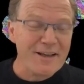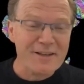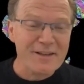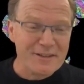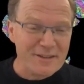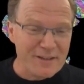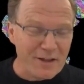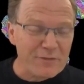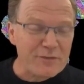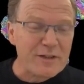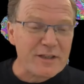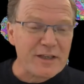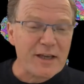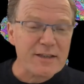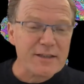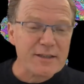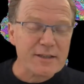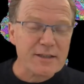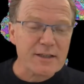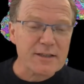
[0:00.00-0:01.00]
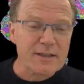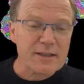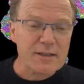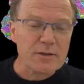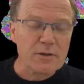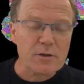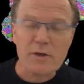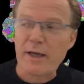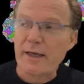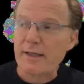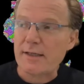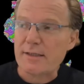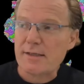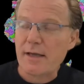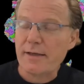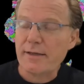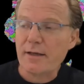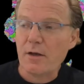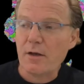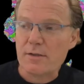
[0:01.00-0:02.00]
Love the idea that the UK
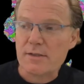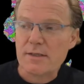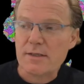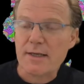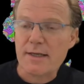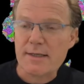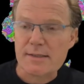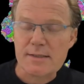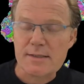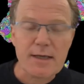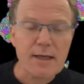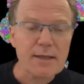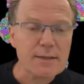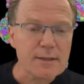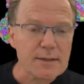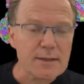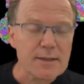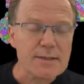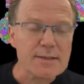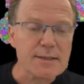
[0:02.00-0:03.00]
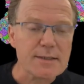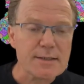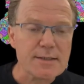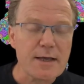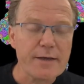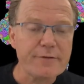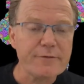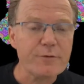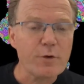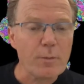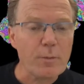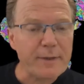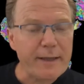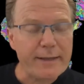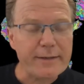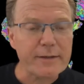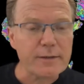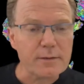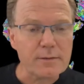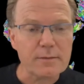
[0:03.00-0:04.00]
Design Council has started this Design for
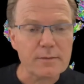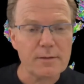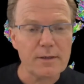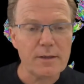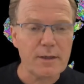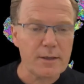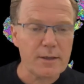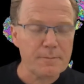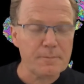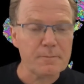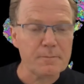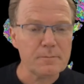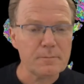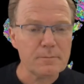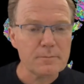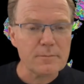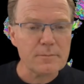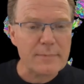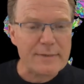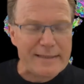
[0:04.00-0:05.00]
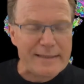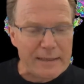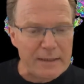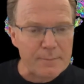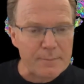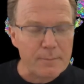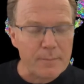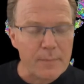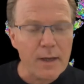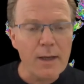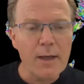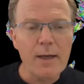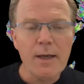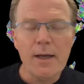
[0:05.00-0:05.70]
Planet theme,